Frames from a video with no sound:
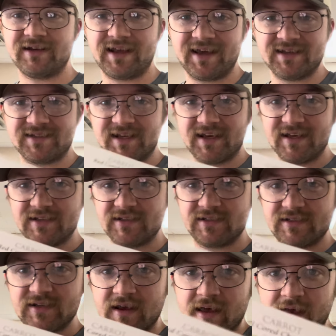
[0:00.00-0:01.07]

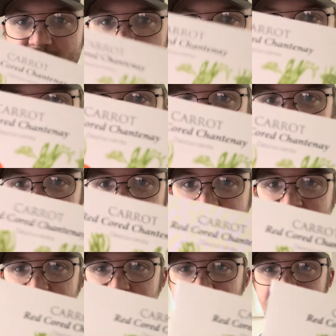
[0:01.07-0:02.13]
Nantes and
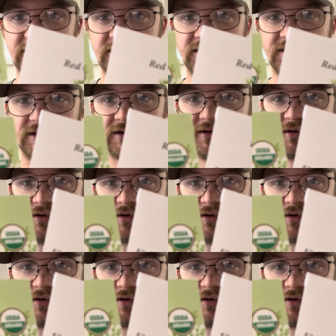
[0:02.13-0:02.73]
the